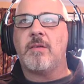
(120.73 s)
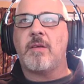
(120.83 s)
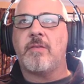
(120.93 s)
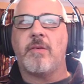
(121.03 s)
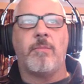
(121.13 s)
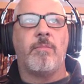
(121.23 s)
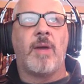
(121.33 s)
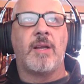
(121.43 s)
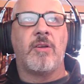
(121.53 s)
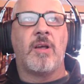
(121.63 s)
because it
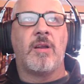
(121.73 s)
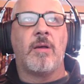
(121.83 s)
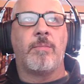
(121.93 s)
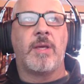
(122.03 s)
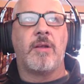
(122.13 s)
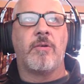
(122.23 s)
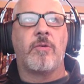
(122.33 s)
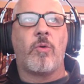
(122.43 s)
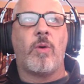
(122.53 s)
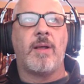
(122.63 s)
might not appear
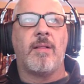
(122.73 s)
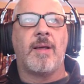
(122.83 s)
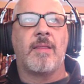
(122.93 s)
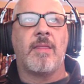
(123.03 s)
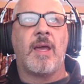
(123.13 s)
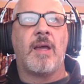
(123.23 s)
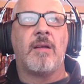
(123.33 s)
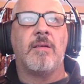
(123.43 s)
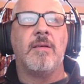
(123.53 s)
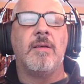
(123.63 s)
quite like
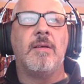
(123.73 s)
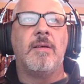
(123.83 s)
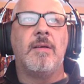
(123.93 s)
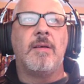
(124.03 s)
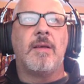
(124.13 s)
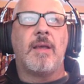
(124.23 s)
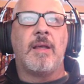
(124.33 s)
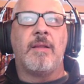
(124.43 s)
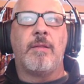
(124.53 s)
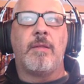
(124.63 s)
that
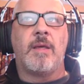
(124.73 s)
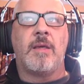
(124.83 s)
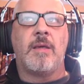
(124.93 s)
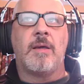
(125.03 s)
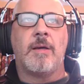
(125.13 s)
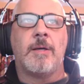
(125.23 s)
in the